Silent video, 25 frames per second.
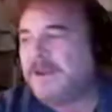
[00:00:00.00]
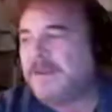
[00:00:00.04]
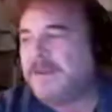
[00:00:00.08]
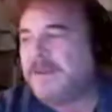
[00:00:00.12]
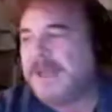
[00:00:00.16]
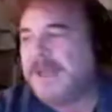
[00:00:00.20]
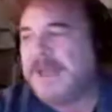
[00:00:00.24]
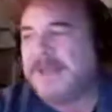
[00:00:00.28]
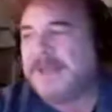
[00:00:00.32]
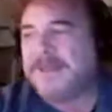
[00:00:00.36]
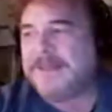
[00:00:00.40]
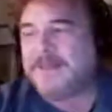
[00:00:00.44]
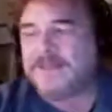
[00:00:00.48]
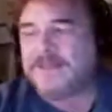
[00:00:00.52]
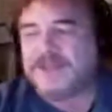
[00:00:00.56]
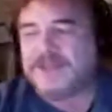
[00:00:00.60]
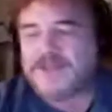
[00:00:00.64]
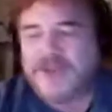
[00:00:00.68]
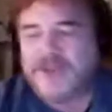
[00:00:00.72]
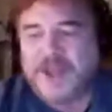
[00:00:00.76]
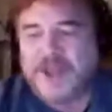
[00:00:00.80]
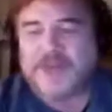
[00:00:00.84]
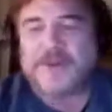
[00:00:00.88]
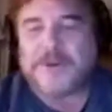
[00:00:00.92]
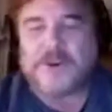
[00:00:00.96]
that there was
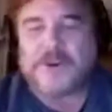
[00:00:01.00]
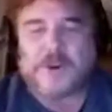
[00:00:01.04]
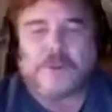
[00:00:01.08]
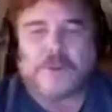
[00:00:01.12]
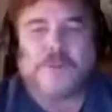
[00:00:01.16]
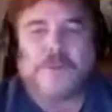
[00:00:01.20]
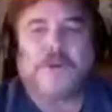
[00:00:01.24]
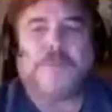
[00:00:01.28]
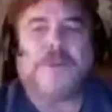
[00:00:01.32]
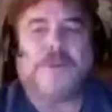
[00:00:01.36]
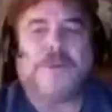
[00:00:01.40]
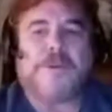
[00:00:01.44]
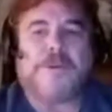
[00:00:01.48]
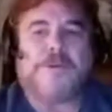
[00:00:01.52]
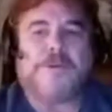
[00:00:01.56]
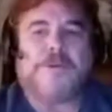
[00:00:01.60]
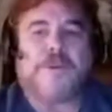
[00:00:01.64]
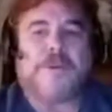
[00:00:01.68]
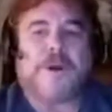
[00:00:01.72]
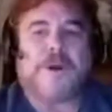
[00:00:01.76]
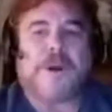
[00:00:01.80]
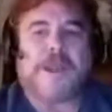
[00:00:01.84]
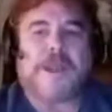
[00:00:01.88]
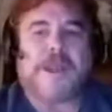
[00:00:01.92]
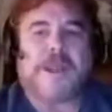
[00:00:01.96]
another group that was
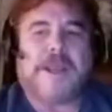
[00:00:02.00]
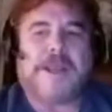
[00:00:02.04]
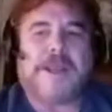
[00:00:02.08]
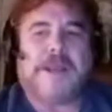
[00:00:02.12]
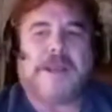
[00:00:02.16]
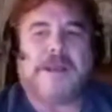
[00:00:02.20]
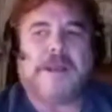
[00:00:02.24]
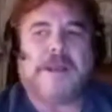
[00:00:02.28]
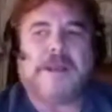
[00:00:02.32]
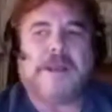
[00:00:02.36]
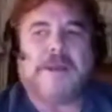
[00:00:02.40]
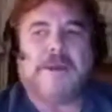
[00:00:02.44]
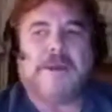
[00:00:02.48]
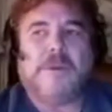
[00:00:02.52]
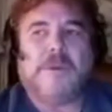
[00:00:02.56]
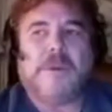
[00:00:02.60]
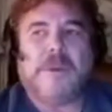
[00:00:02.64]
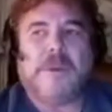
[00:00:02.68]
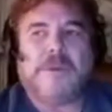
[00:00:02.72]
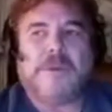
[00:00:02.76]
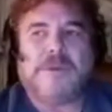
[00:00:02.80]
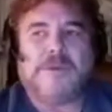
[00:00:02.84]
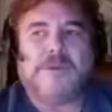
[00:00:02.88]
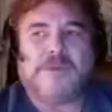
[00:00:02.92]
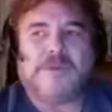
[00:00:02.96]
working
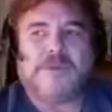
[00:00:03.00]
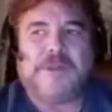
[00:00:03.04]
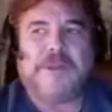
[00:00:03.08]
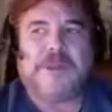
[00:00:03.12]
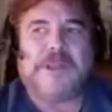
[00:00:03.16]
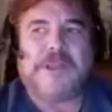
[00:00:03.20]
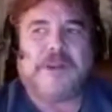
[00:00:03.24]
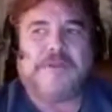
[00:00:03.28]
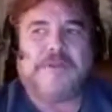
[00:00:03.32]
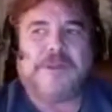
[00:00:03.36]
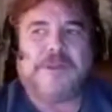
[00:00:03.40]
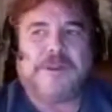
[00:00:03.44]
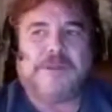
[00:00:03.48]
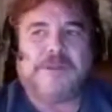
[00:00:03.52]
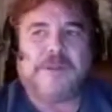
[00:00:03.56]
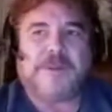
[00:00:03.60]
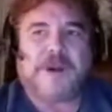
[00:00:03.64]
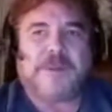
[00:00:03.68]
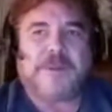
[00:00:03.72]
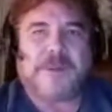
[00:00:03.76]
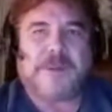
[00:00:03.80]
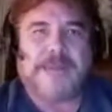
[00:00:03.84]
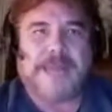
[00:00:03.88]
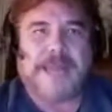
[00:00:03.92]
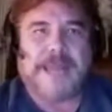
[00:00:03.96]
with the Philadelphia
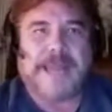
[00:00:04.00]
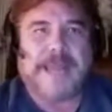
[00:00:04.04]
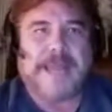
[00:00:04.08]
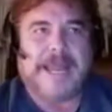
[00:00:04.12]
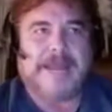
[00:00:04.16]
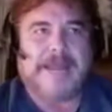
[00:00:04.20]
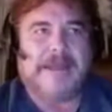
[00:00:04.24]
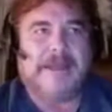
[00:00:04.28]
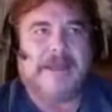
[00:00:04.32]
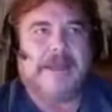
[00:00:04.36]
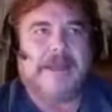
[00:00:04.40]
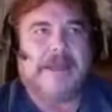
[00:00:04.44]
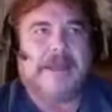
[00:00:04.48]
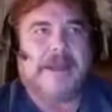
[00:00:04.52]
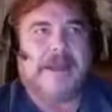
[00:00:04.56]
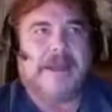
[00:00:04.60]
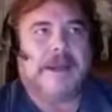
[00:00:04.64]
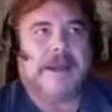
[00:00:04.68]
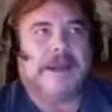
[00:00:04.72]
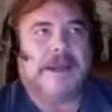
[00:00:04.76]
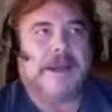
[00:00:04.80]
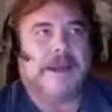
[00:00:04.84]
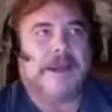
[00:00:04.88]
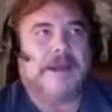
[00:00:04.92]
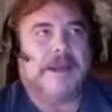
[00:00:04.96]
experiment gang
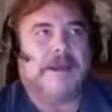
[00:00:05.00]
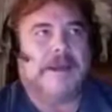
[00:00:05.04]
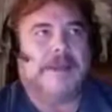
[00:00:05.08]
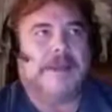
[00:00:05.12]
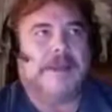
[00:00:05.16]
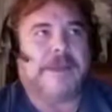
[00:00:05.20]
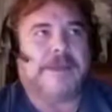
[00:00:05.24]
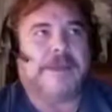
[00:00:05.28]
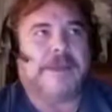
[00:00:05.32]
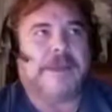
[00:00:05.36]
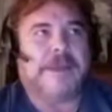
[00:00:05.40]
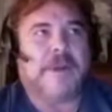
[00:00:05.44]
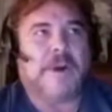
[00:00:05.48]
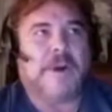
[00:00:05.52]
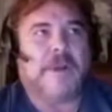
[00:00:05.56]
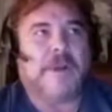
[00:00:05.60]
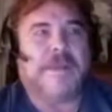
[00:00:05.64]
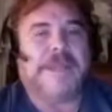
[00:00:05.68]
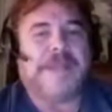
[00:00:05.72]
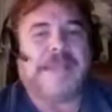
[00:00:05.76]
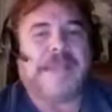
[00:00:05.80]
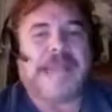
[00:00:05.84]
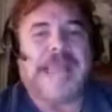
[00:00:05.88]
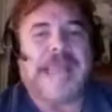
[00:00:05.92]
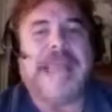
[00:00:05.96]
that they called
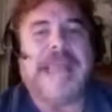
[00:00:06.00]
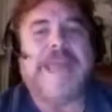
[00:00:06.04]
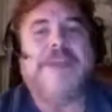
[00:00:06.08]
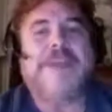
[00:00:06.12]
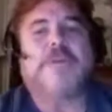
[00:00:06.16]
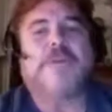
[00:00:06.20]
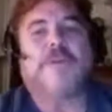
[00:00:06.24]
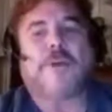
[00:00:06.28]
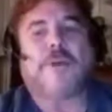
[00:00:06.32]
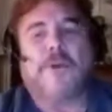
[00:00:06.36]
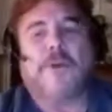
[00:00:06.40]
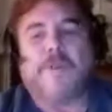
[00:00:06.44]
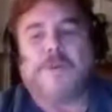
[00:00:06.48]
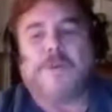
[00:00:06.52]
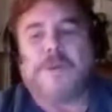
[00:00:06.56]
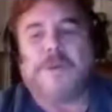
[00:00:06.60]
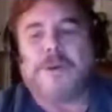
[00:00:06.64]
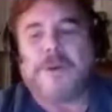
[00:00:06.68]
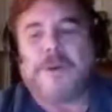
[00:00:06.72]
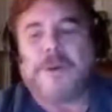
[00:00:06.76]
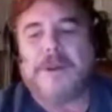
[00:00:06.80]
the K group.